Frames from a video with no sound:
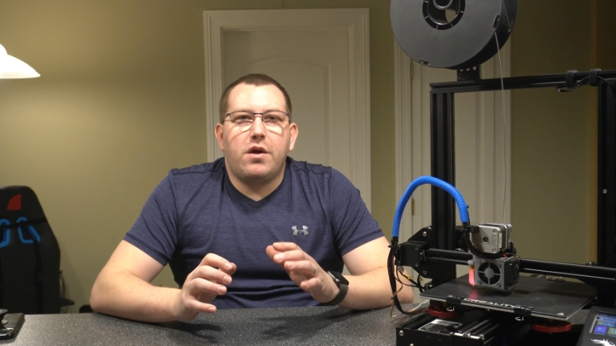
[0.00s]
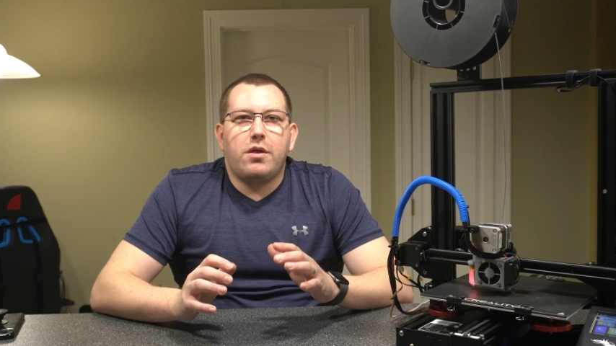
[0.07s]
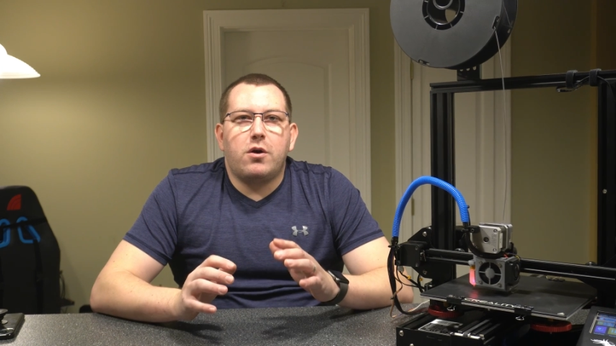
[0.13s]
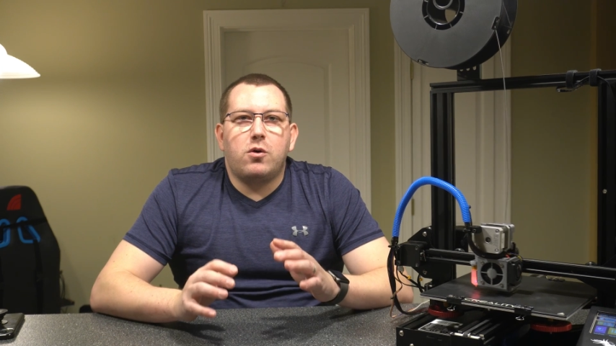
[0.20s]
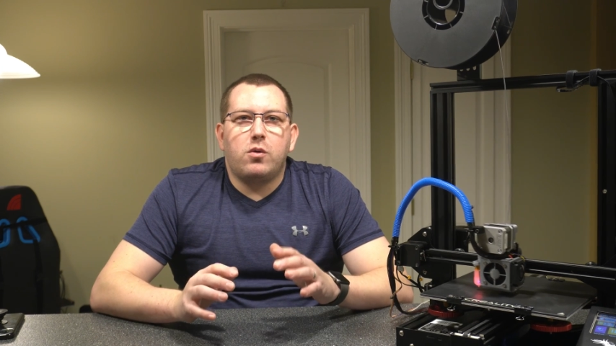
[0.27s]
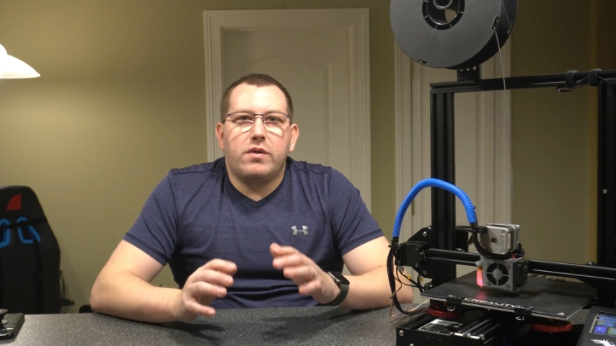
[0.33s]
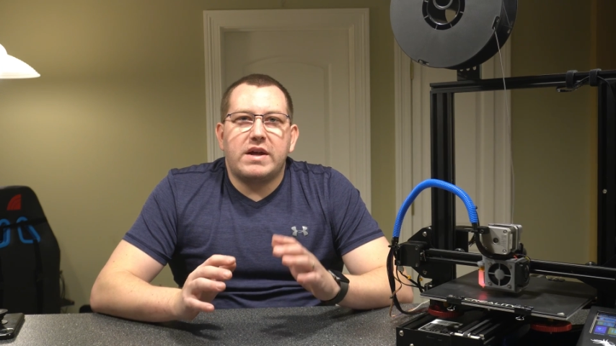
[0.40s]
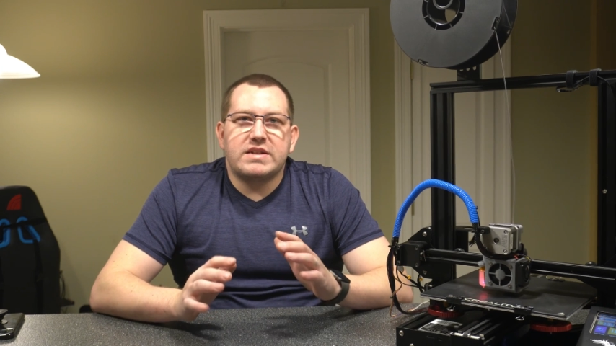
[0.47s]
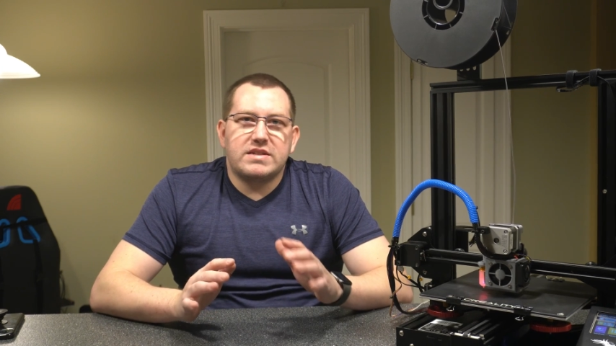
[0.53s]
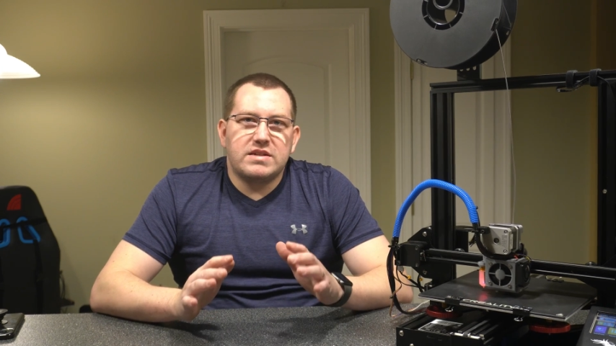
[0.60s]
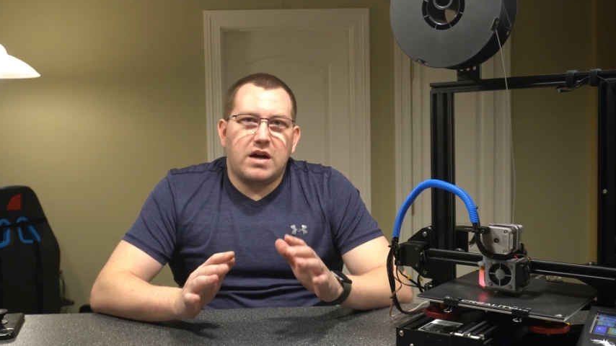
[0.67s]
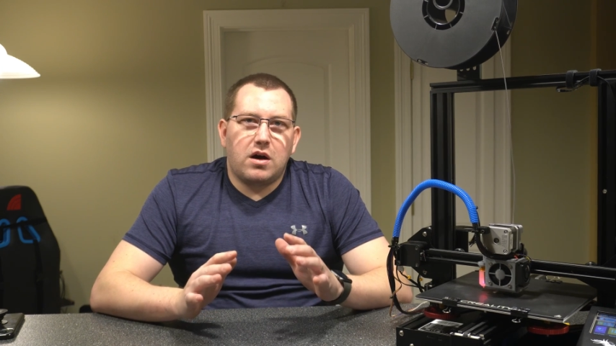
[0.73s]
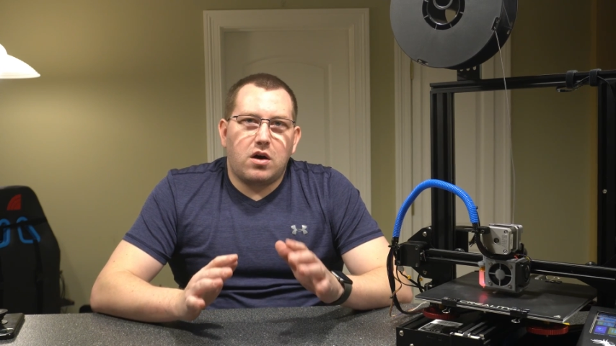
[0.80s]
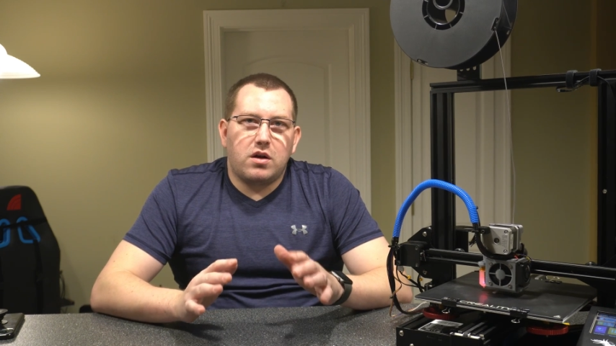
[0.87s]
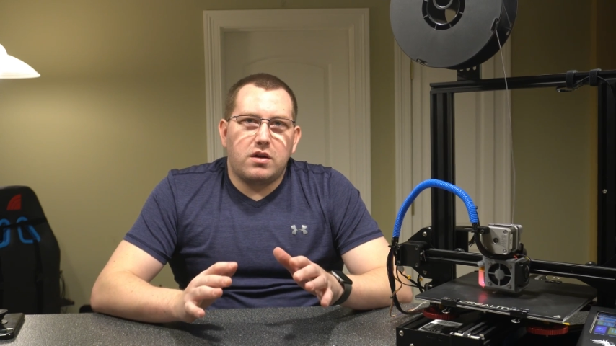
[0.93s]
Though that's
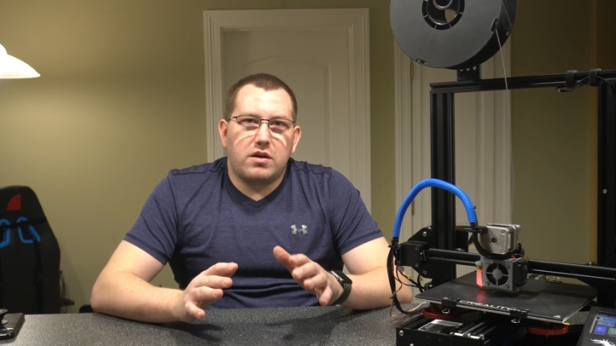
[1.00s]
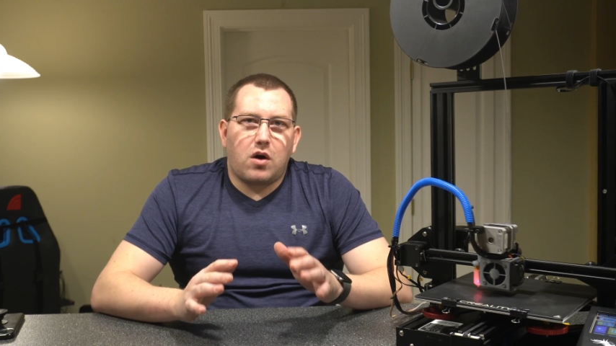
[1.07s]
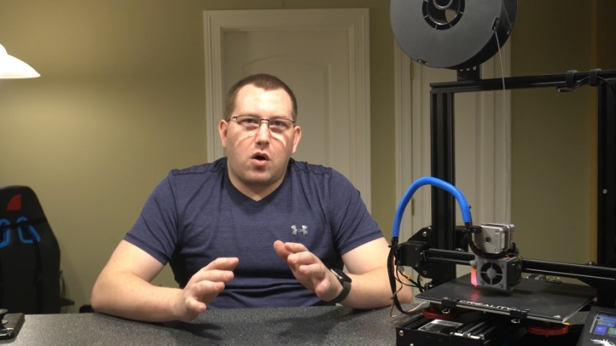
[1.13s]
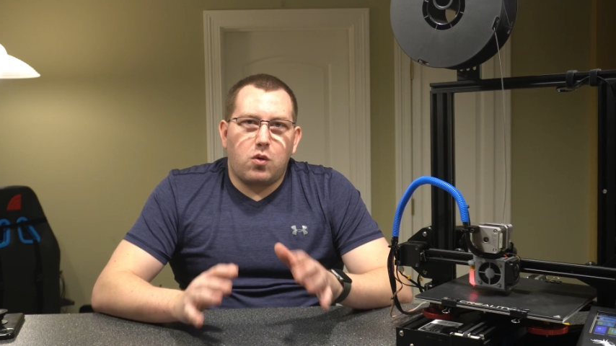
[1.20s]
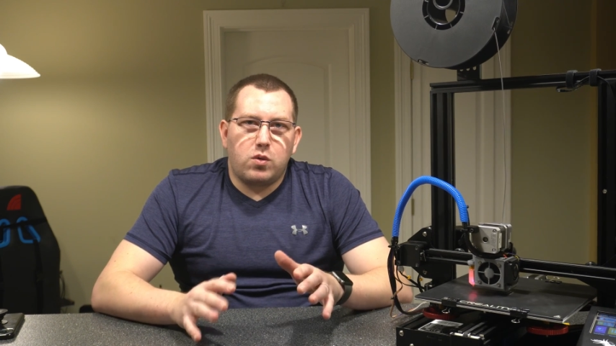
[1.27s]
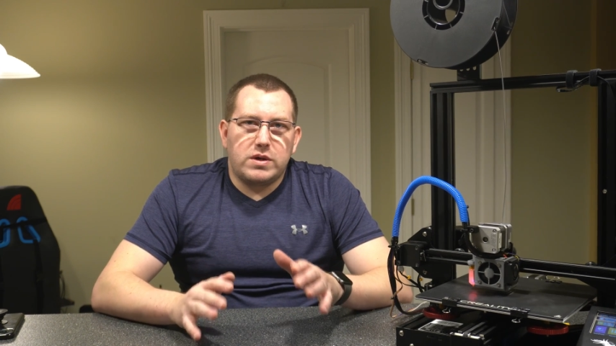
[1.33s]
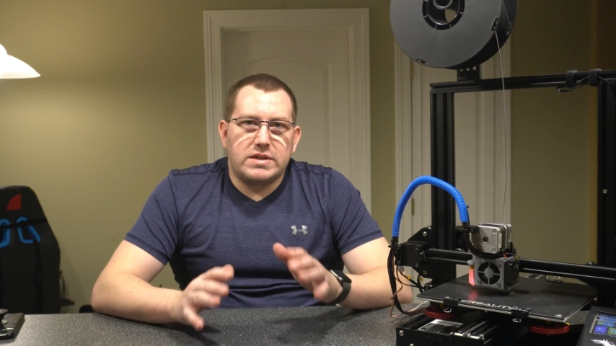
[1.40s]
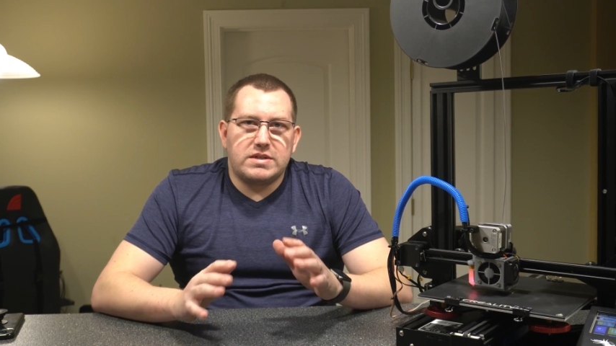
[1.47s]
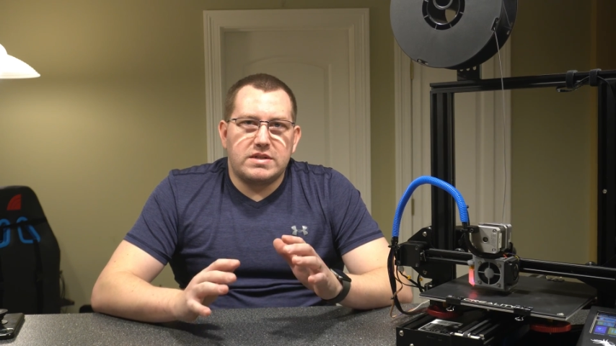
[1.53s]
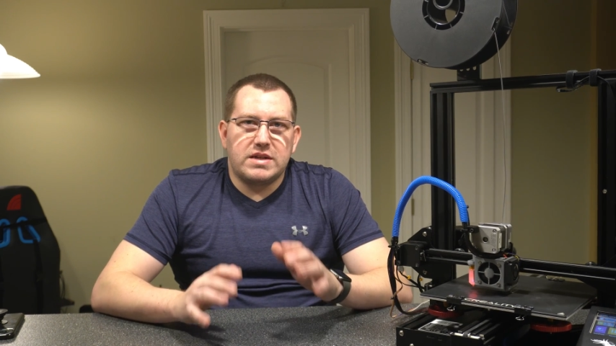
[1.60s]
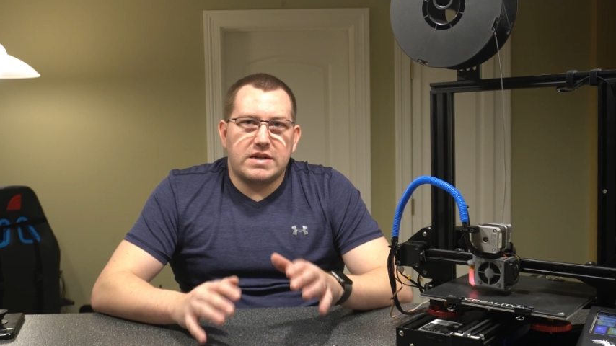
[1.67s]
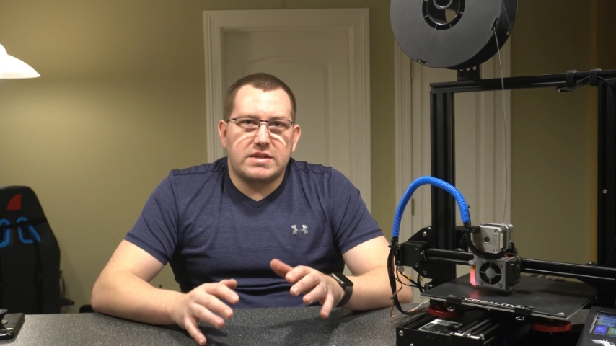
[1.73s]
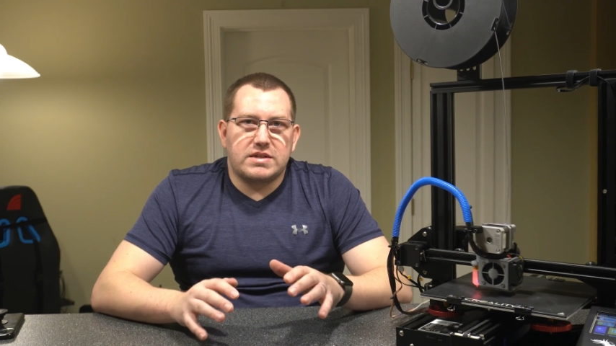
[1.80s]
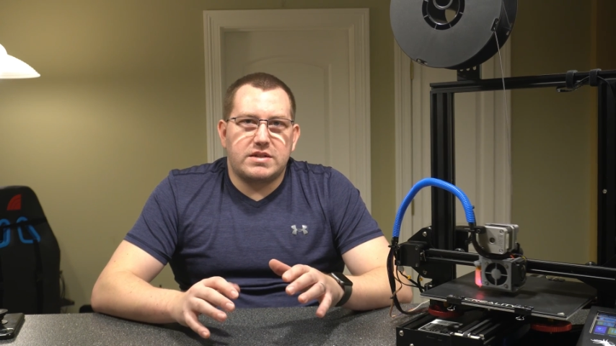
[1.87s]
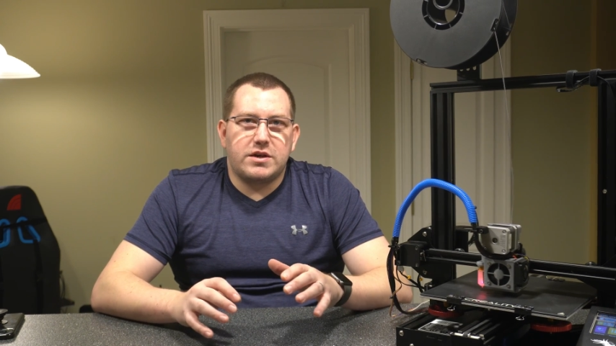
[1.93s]
not always
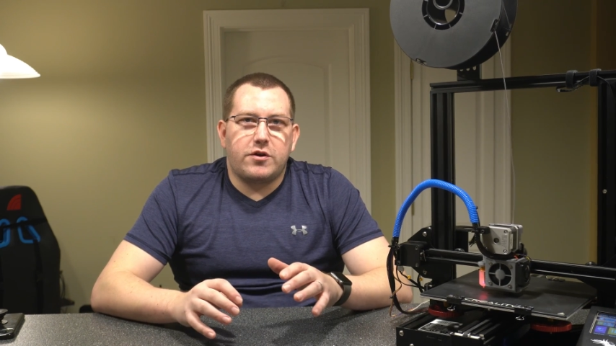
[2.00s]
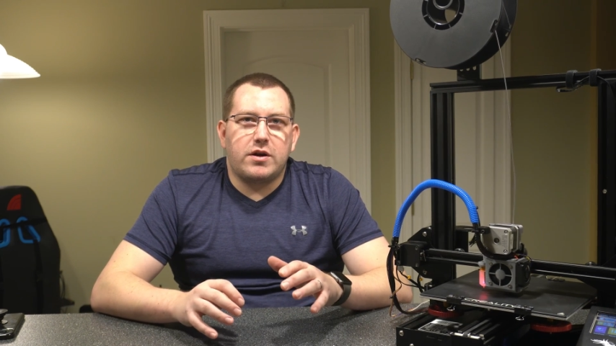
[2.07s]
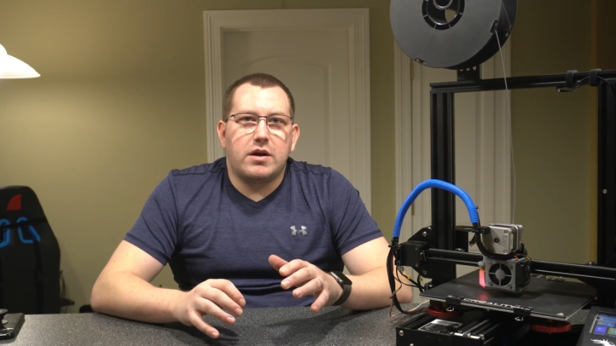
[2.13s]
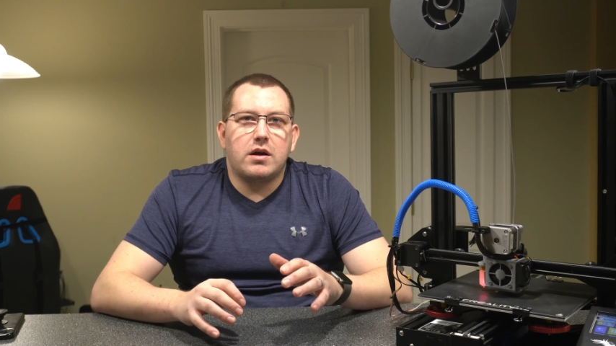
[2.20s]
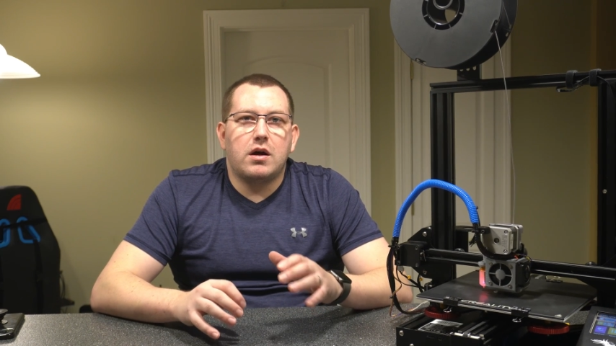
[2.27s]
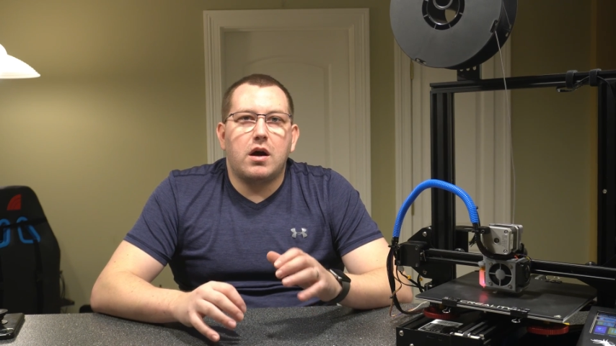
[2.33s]
necessary,